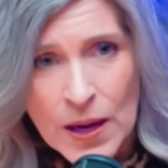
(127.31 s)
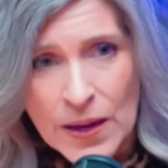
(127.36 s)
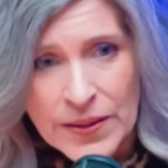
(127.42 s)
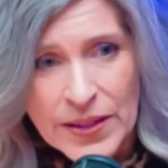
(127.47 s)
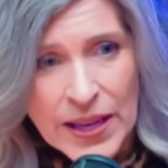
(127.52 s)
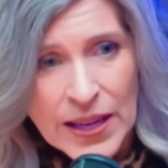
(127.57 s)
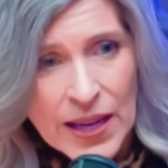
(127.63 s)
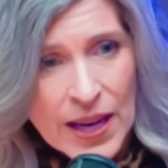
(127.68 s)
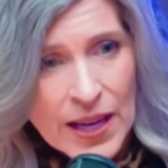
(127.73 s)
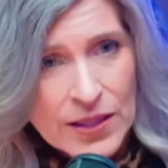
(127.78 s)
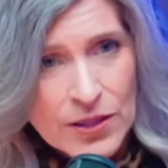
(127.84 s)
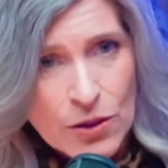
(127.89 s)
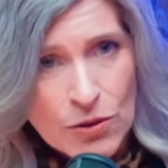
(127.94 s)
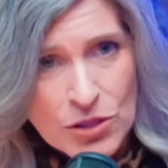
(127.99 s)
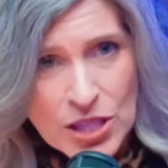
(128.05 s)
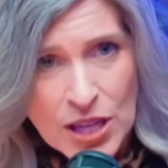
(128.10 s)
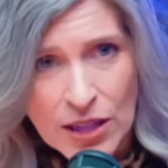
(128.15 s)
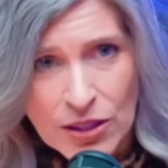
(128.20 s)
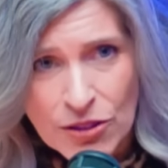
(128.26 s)
They had
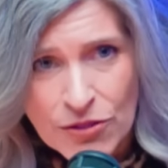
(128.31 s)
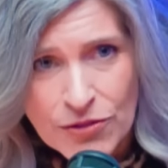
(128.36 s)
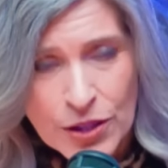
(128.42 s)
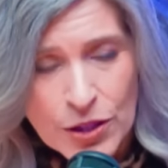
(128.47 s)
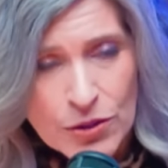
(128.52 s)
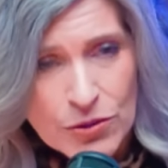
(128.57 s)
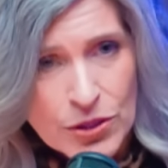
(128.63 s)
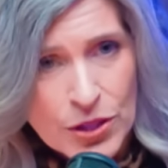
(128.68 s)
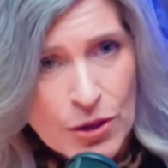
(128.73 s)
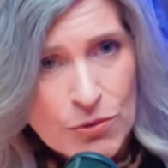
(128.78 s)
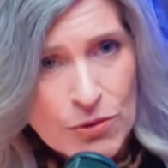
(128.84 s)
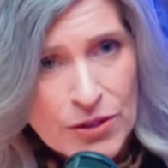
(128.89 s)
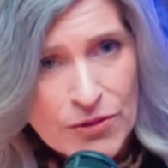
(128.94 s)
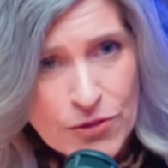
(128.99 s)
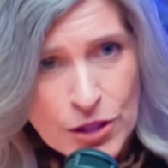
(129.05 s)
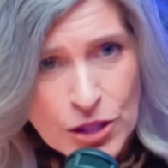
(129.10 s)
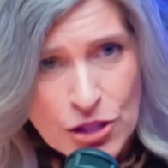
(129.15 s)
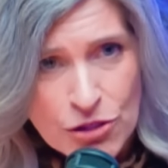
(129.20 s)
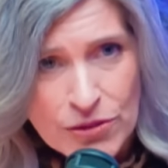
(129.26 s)
no telephone, no
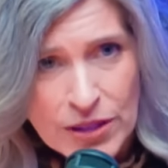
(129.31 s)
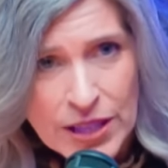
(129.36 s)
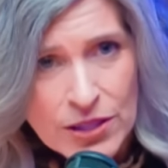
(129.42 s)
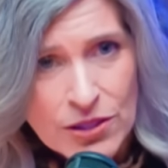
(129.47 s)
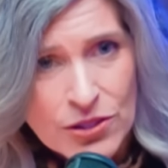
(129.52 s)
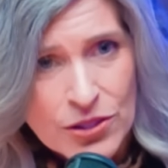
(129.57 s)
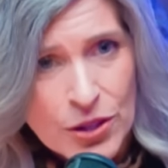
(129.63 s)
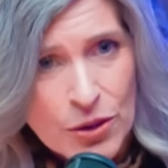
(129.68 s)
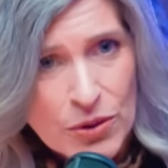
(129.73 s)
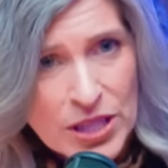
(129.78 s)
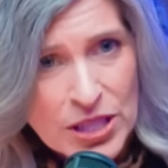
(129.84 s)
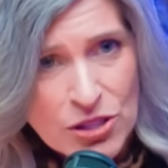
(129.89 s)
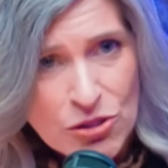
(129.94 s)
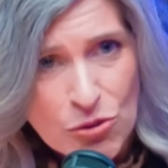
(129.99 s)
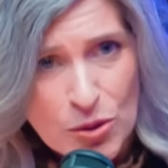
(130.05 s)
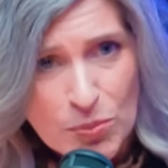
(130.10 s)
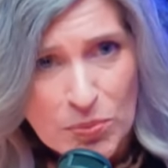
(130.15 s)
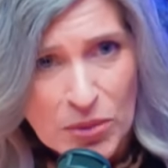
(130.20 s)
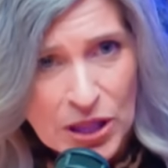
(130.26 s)
refrigerator, no
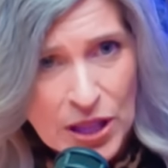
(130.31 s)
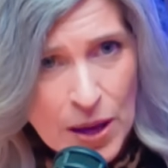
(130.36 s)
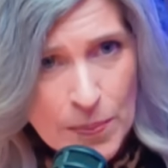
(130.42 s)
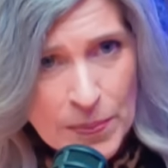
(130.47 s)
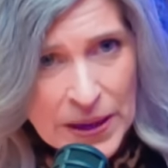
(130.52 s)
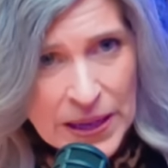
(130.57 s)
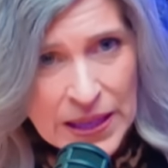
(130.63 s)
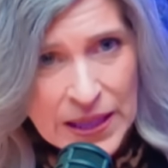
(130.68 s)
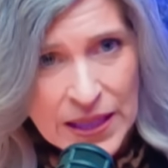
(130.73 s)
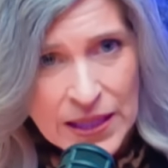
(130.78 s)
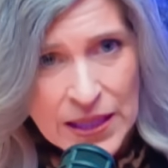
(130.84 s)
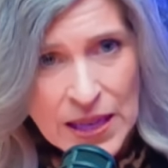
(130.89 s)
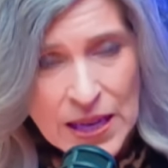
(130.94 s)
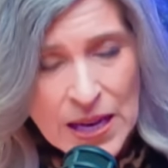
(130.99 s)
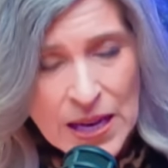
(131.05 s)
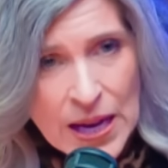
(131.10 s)
indoor plumbing.